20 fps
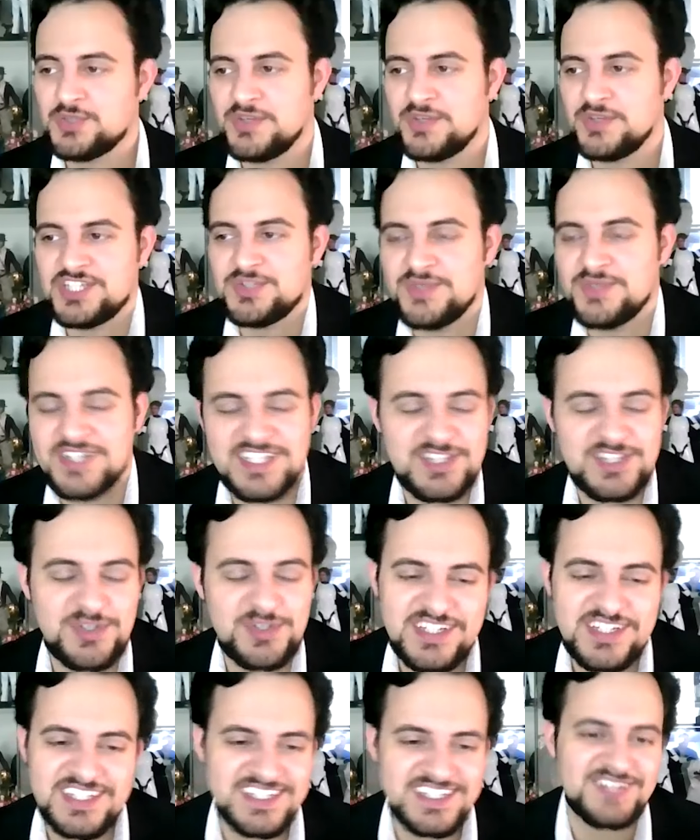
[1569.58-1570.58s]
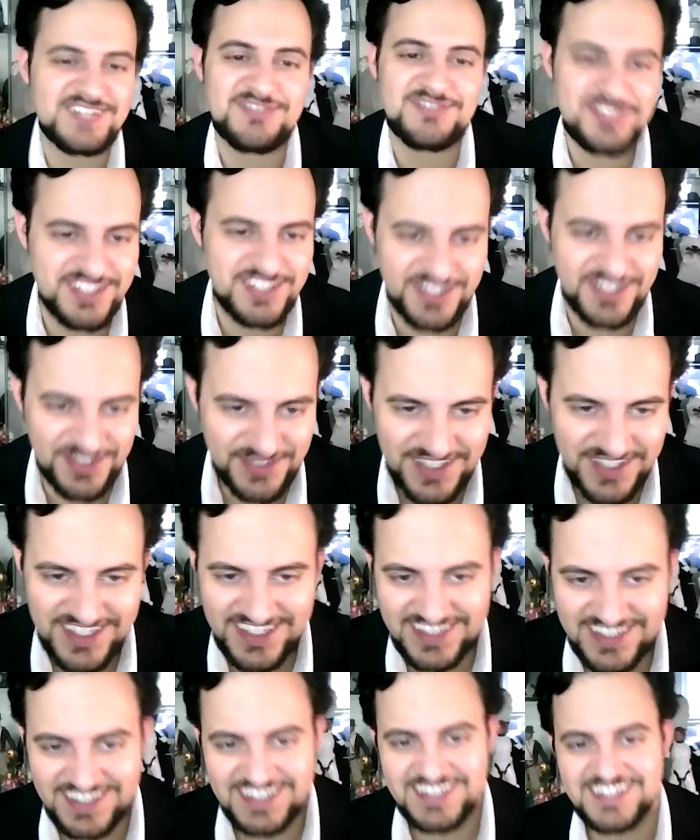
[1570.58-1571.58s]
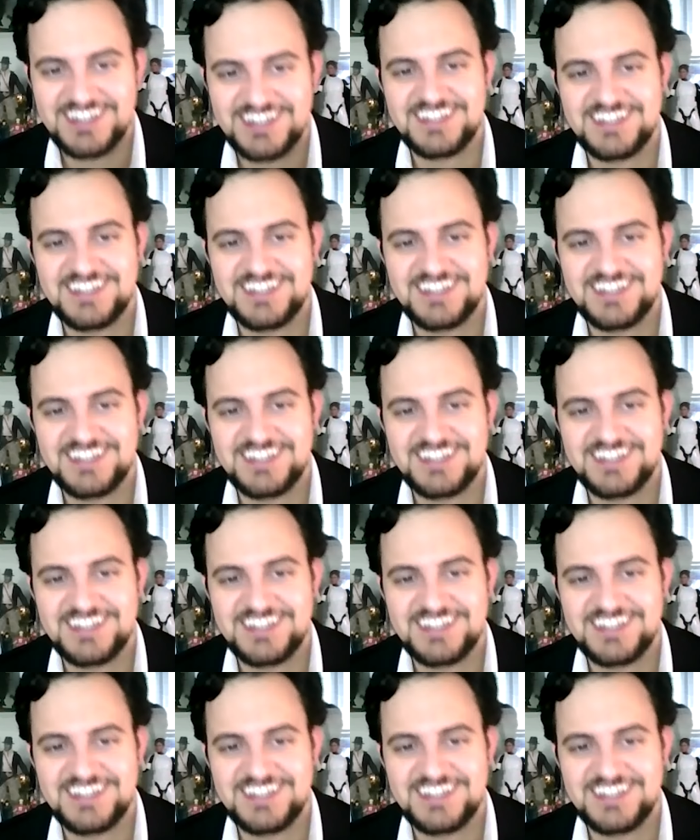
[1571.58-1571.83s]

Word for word: 2023. You never know, right? You